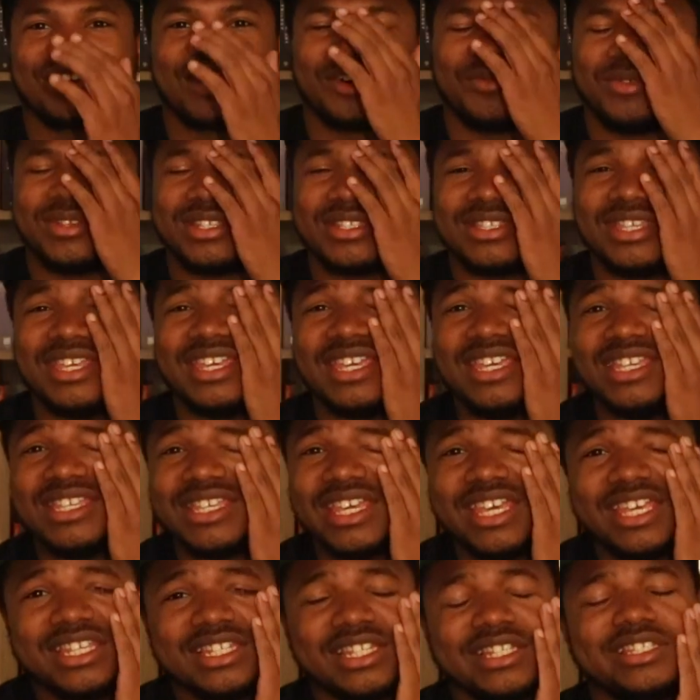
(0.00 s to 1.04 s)
Can we see he
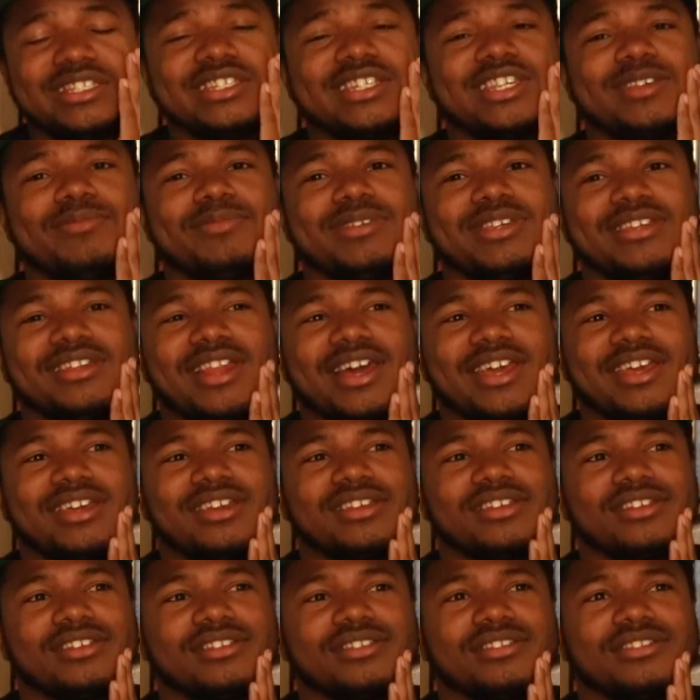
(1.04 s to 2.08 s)
is legitimately
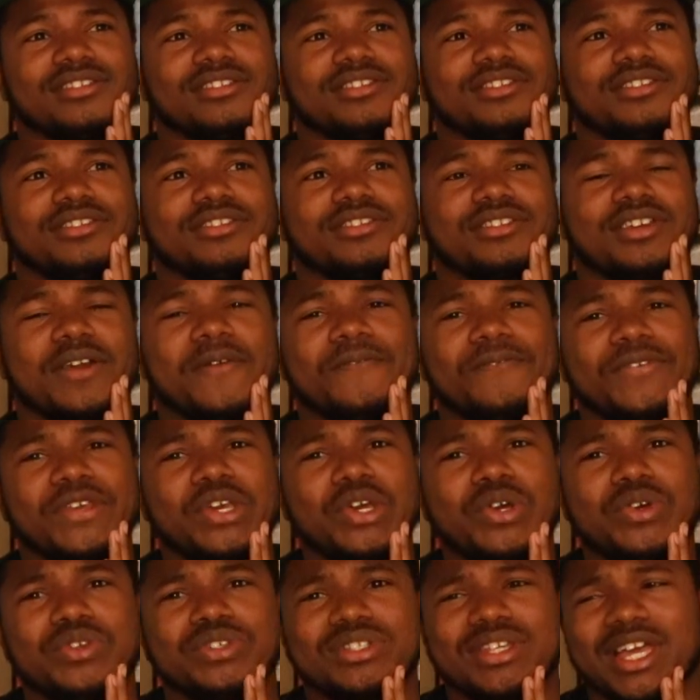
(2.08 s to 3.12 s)
like
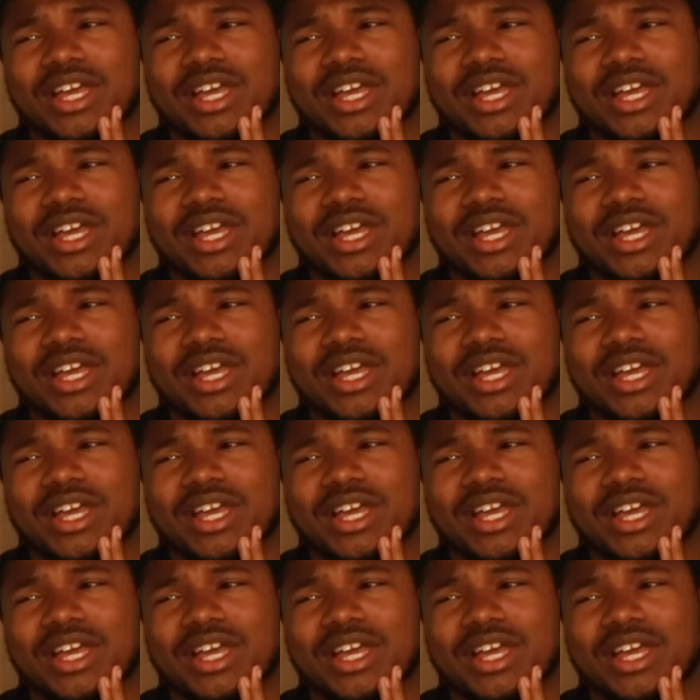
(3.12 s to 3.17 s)
confused?